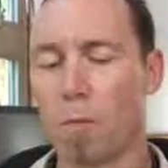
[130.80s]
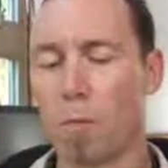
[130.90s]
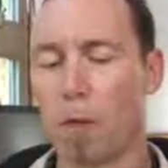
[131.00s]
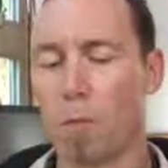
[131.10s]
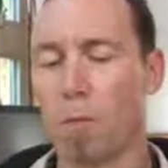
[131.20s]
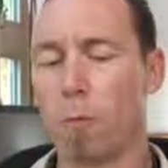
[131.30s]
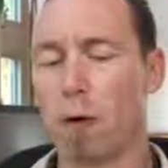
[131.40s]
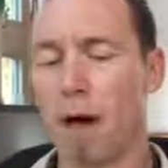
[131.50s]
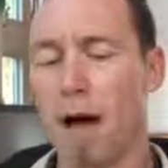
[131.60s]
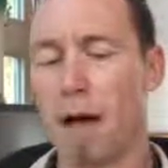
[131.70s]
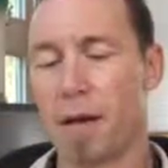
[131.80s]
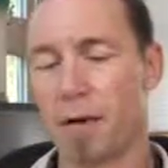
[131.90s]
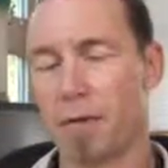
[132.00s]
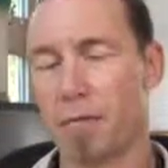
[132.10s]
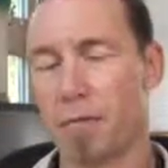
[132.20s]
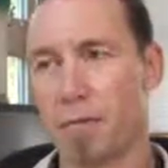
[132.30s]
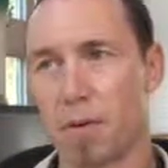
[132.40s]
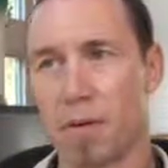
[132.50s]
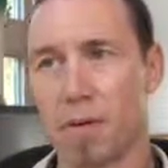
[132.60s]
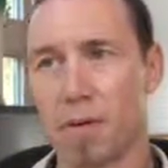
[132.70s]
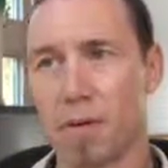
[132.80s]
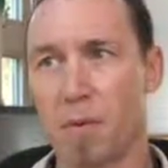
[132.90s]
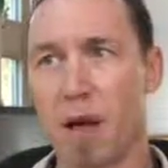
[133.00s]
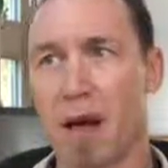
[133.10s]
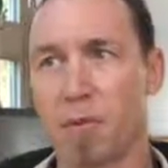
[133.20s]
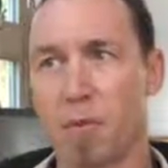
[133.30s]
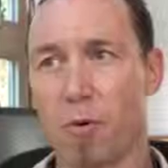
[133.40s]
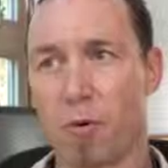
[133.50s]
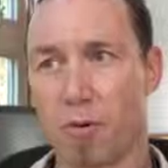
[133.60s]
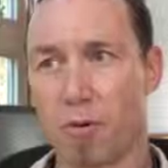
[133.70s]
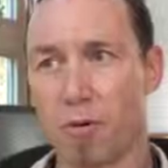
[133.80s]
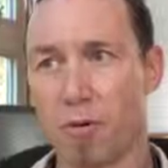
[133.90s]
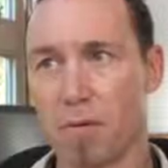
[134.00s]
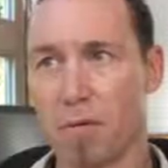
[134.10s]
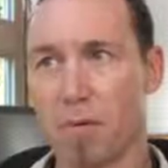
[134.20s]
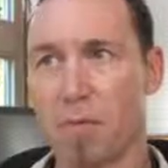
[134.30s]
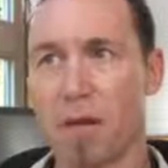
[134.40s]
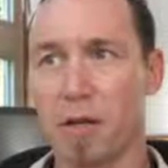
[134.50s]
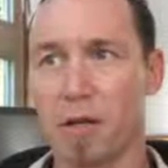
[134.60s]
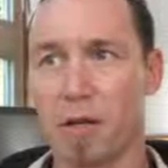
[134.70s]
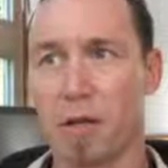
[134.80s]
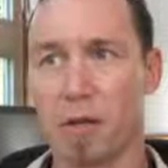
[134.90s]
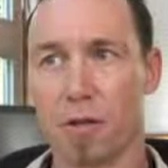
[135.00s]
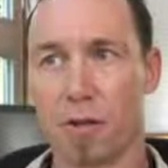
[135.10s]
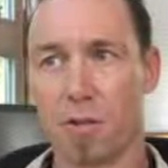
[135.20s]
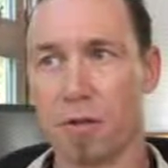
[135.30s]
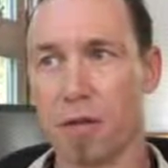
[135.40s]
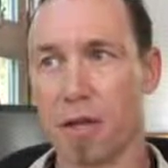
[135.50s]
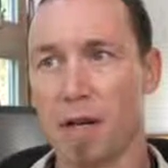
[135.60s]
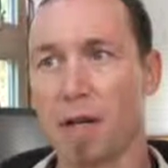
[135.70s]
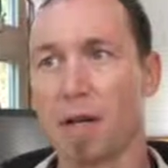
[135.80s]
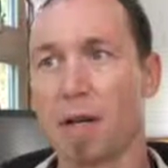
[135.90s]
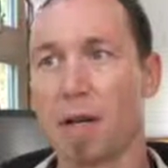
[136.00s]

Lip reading: We were not given the path report when the patient initially presented,